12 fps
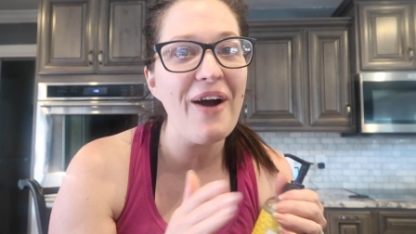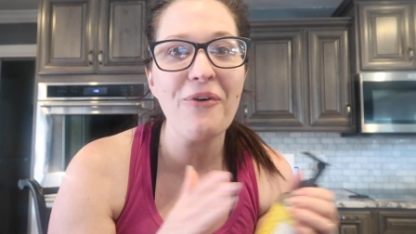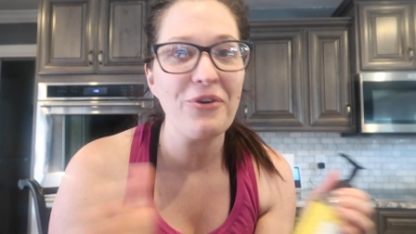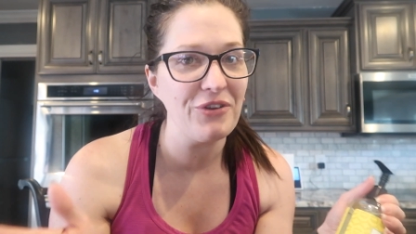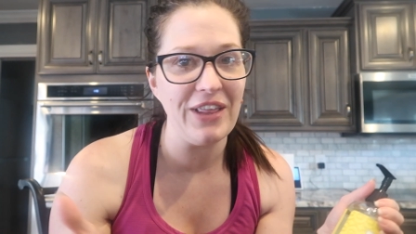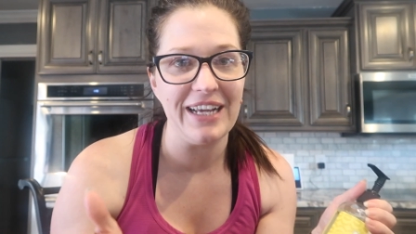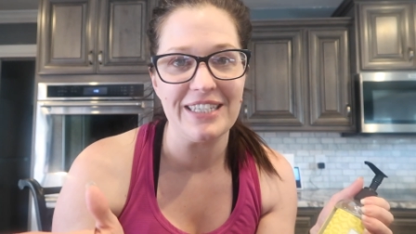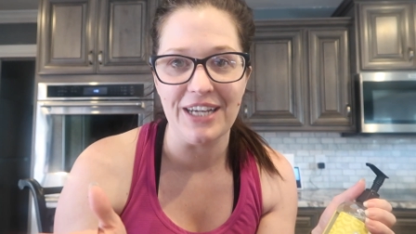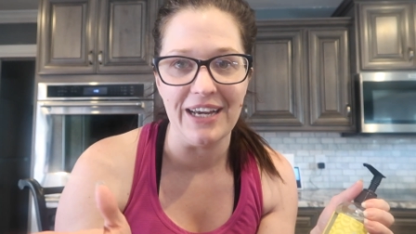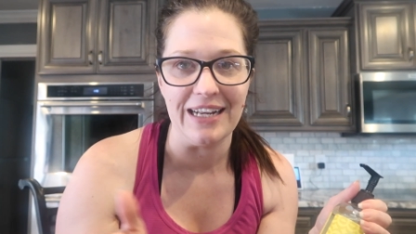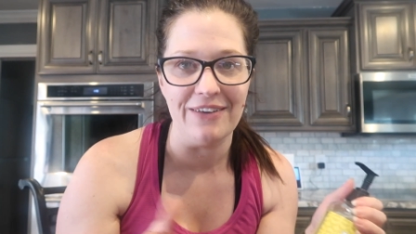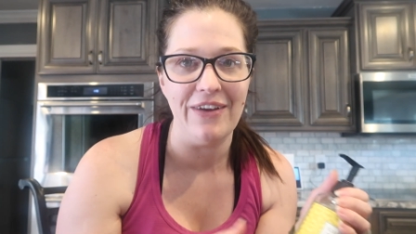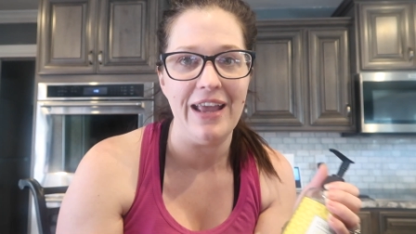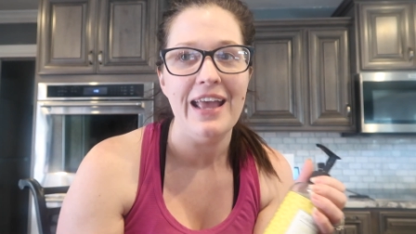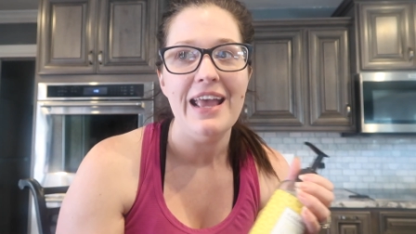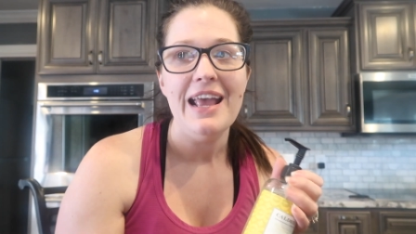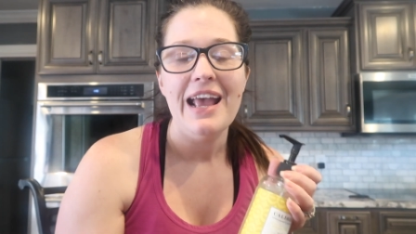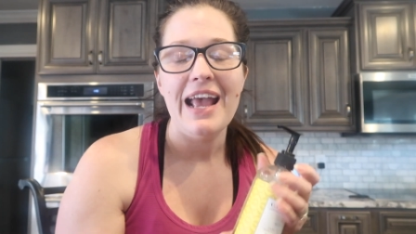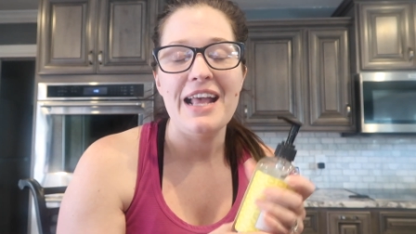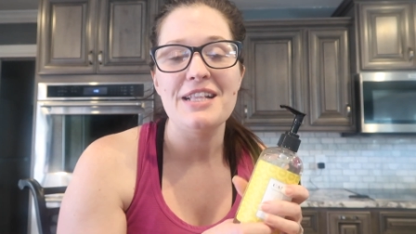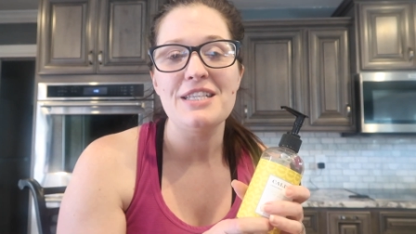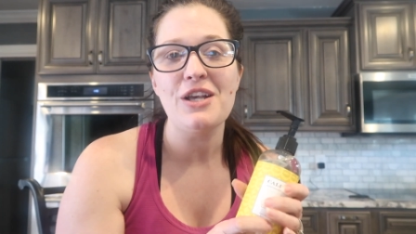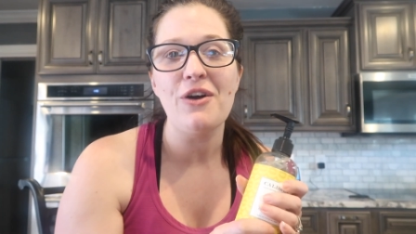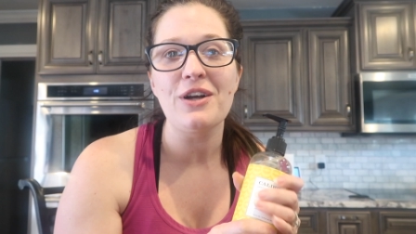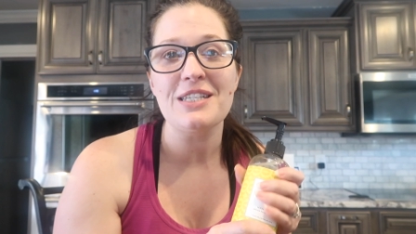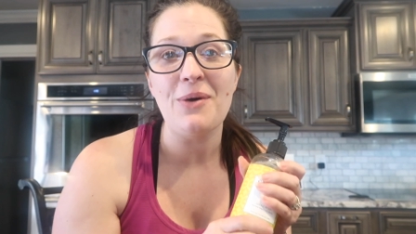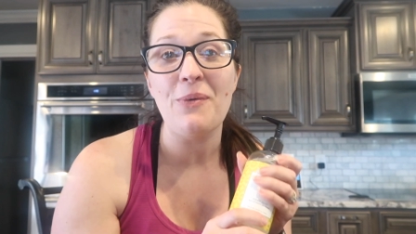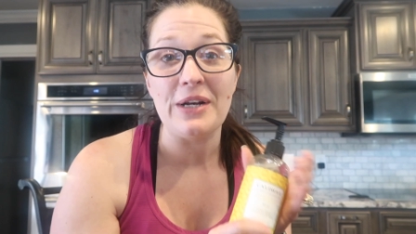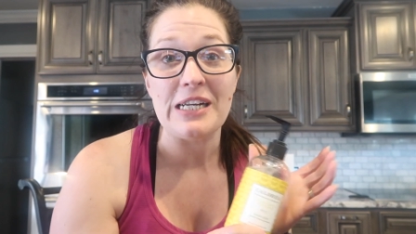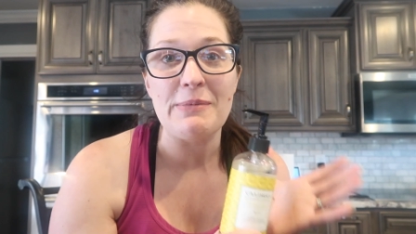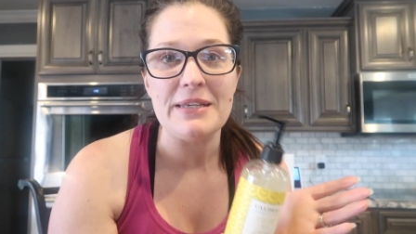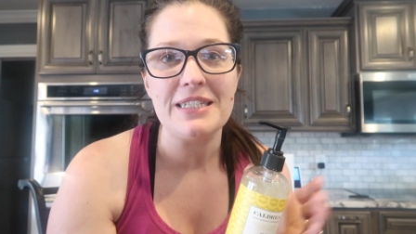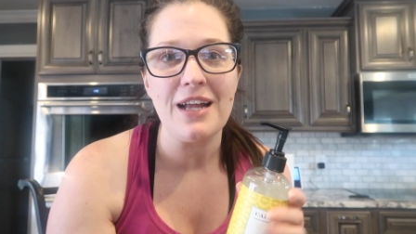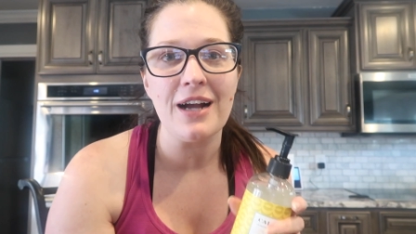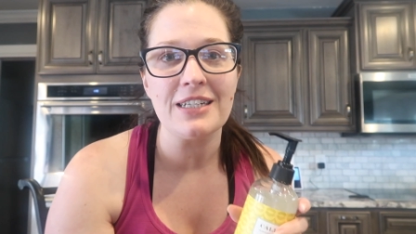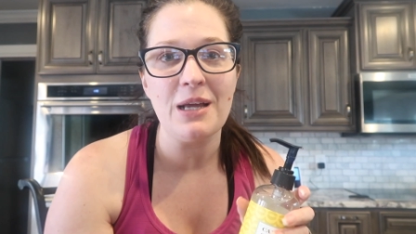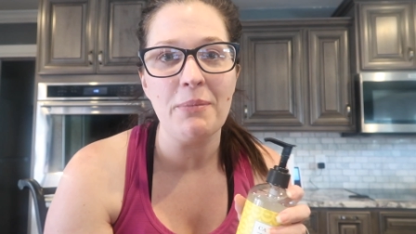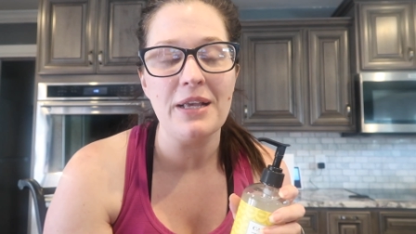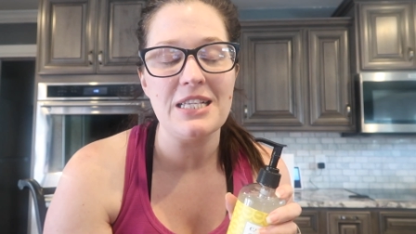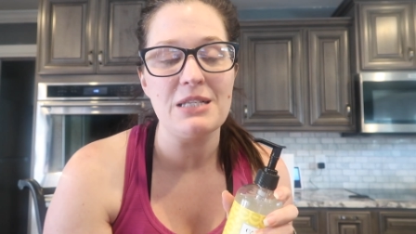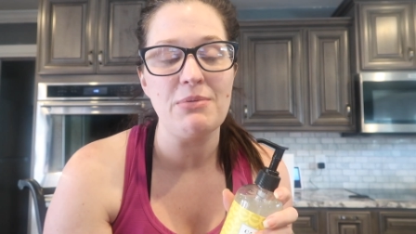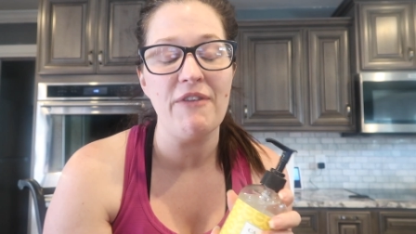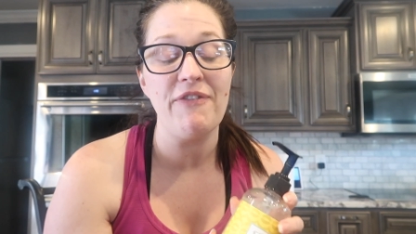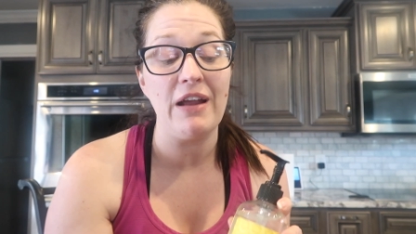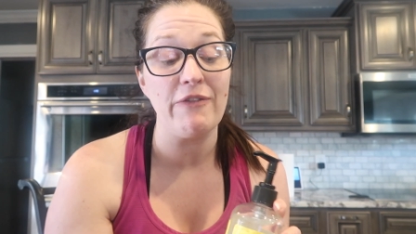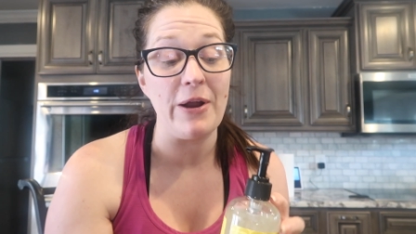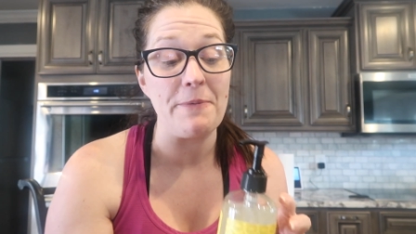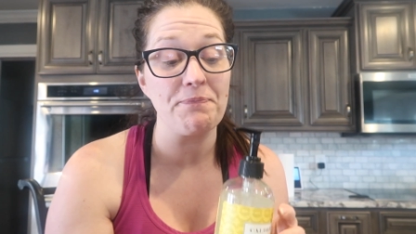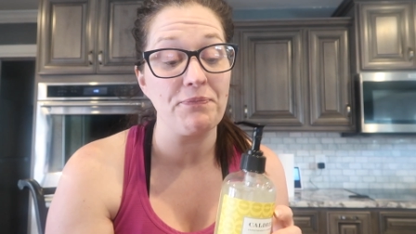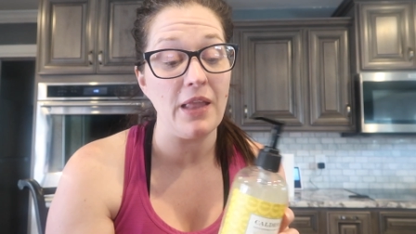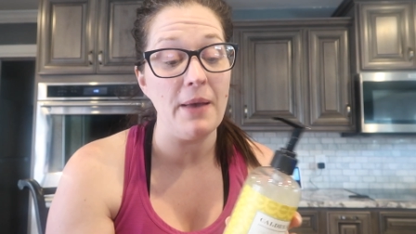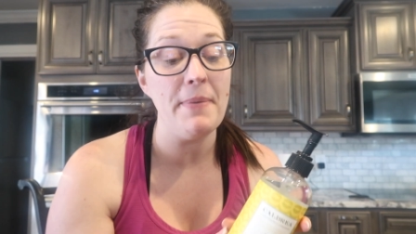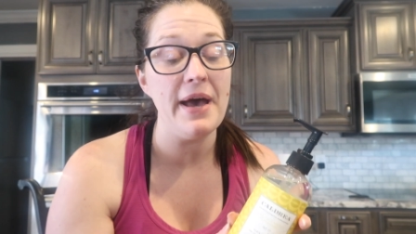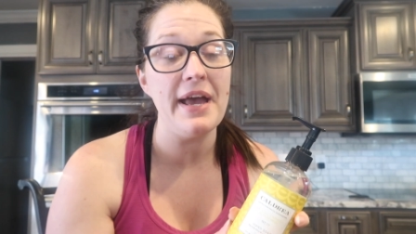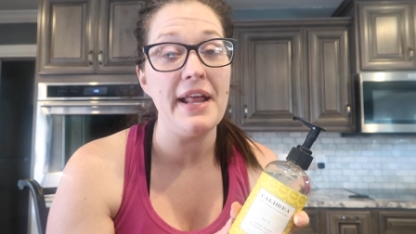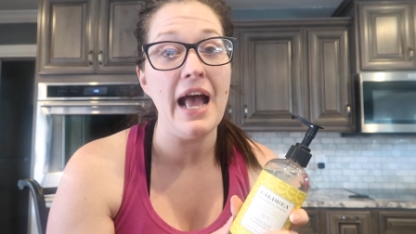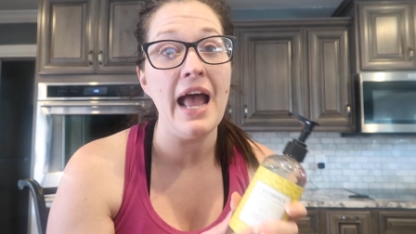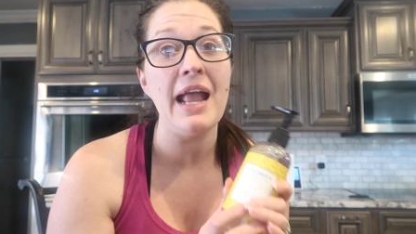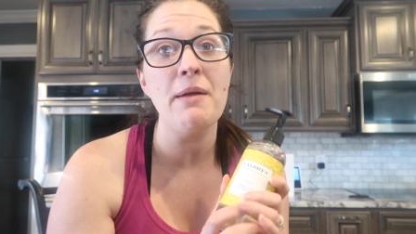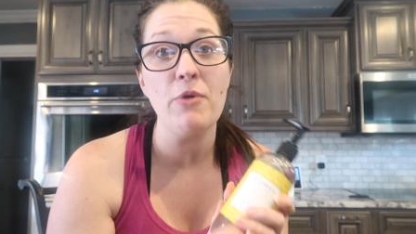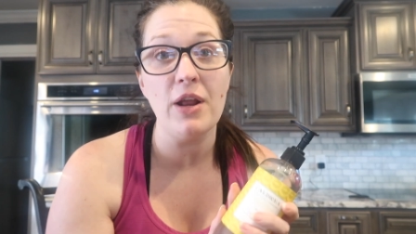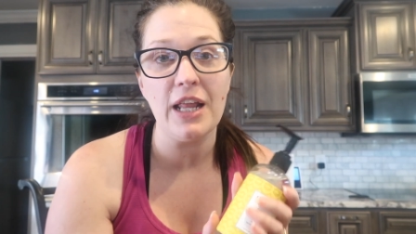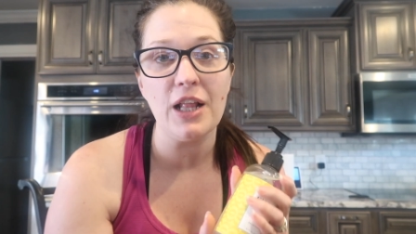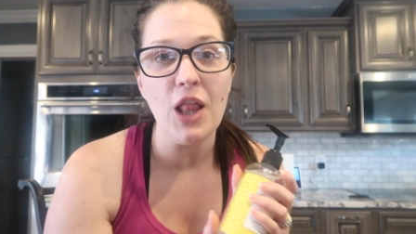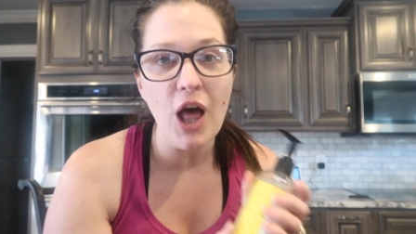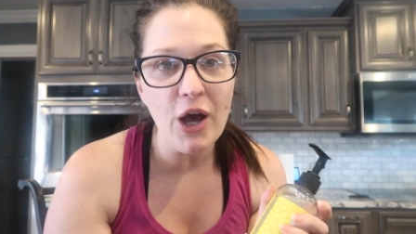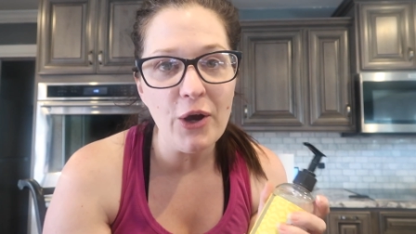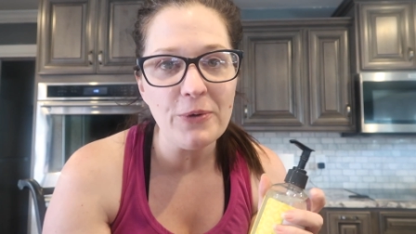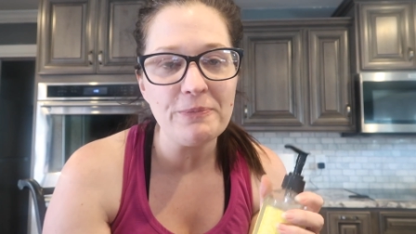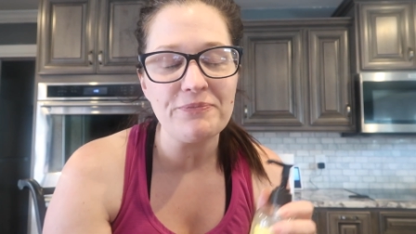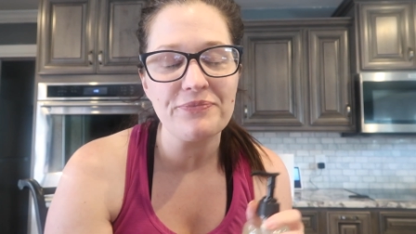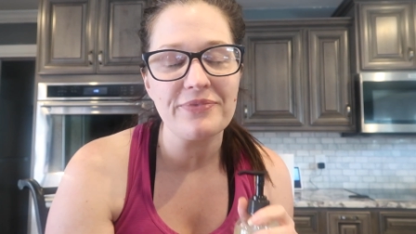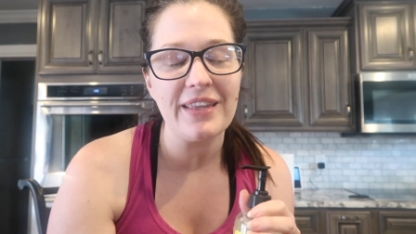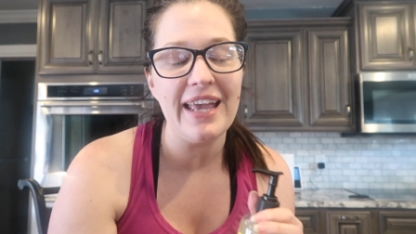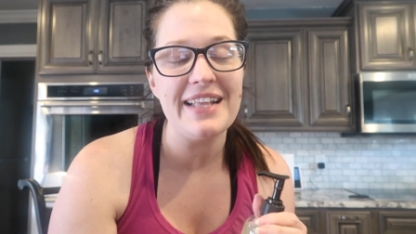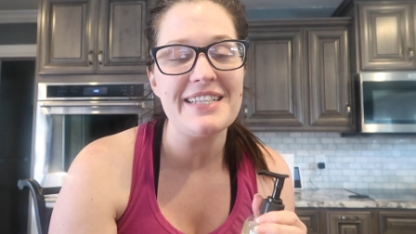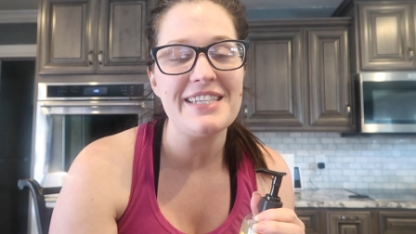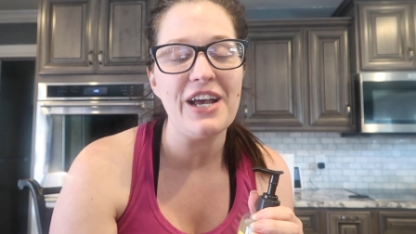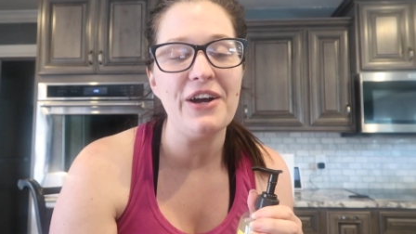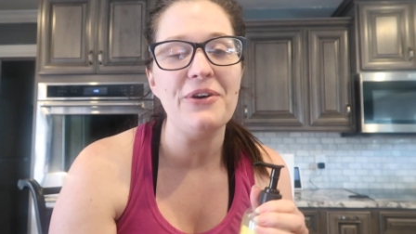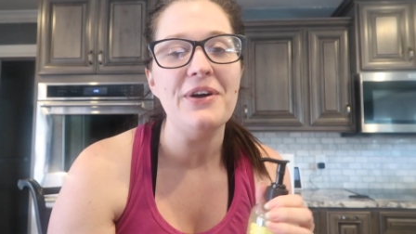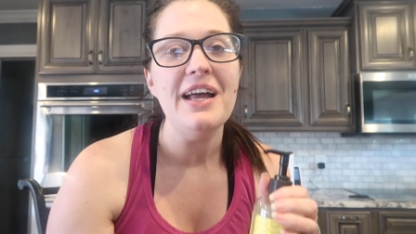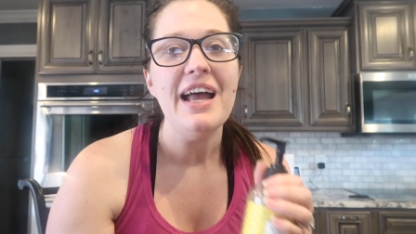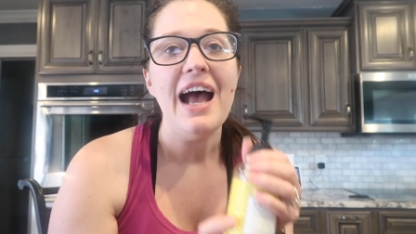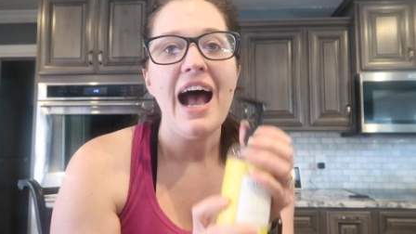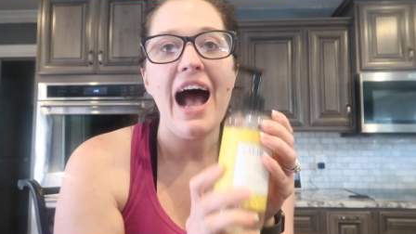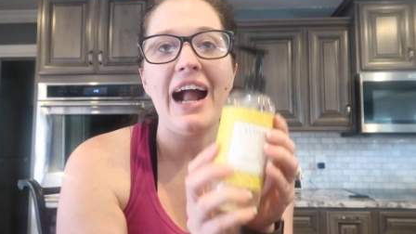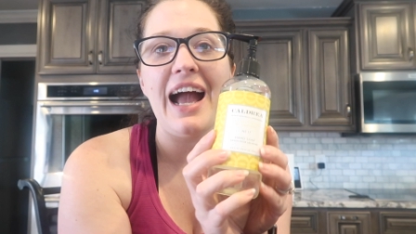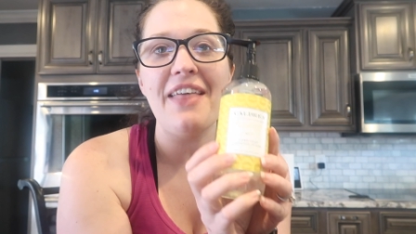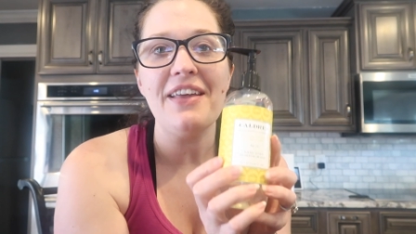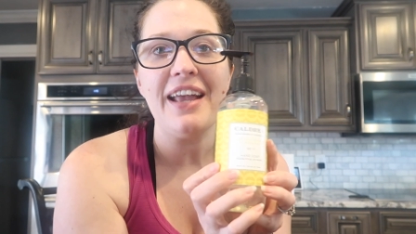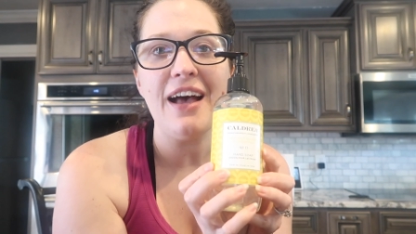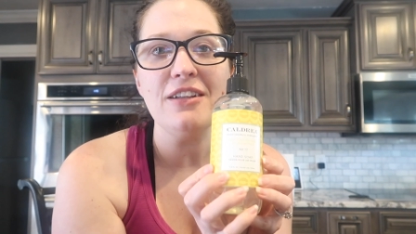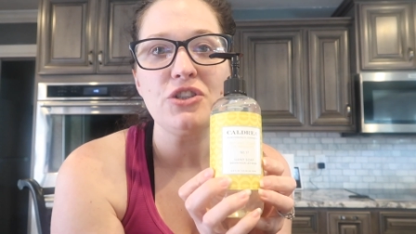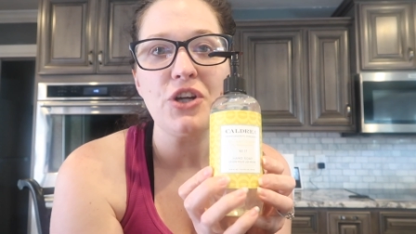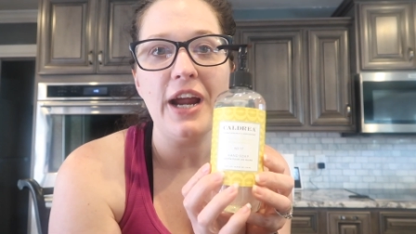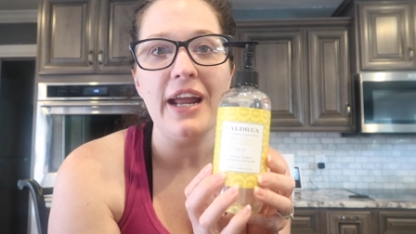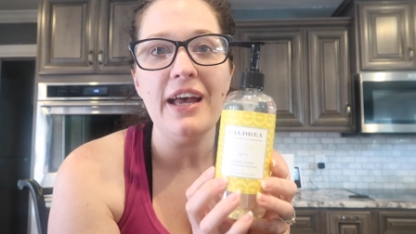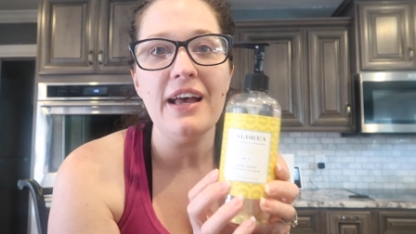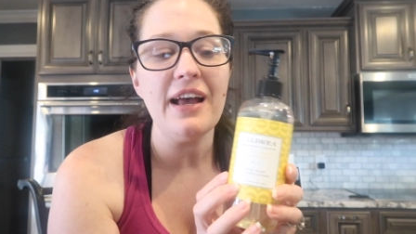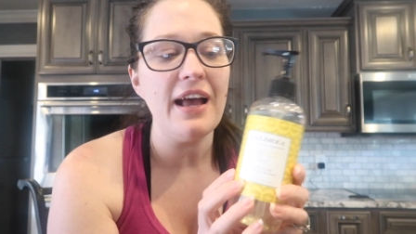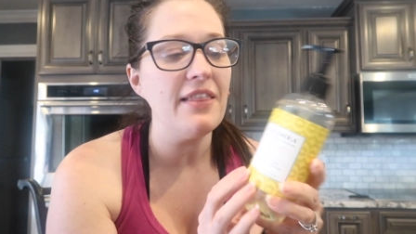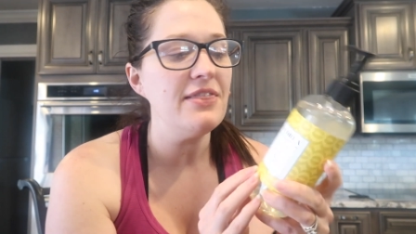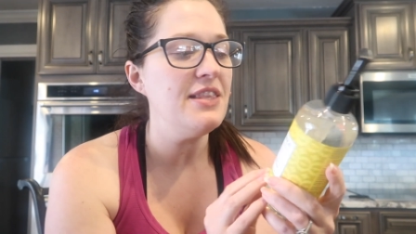I ordered like a ton of it. And so, cause I wanted to be stocked up cause it's my favorite. But I am running low. And so I got the Caldrea.